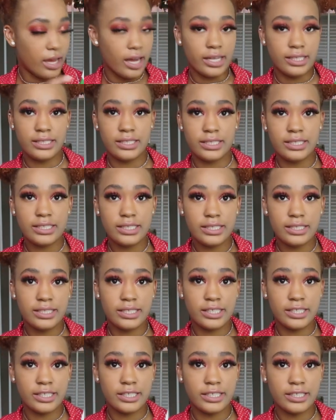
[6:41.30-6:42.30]
I see the
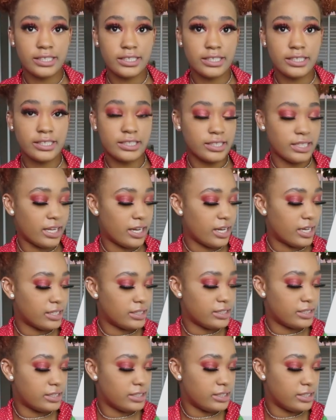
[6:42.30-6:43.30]
stickers and I
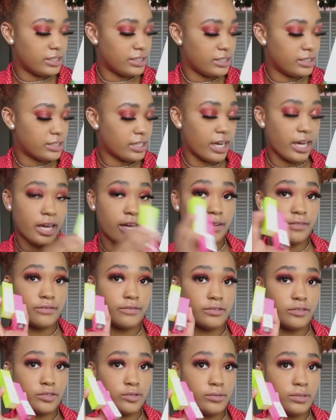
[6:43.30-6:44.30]
see I have
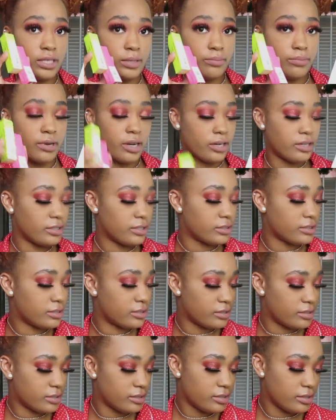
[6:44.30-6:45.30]
two lip products.
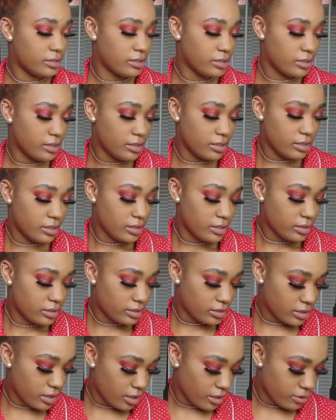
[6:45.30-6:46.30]

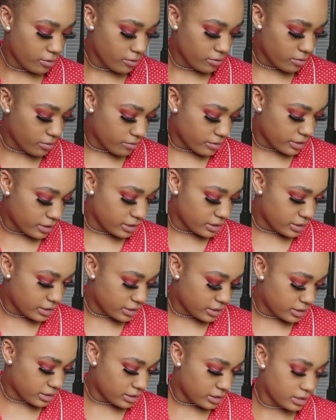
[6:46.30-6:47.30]
So going
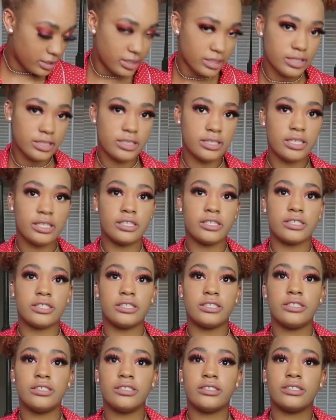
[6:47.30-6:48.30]
into the
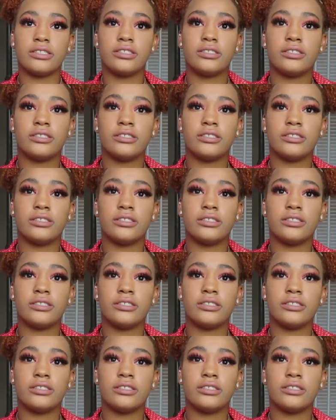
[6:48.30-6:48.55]
stickers,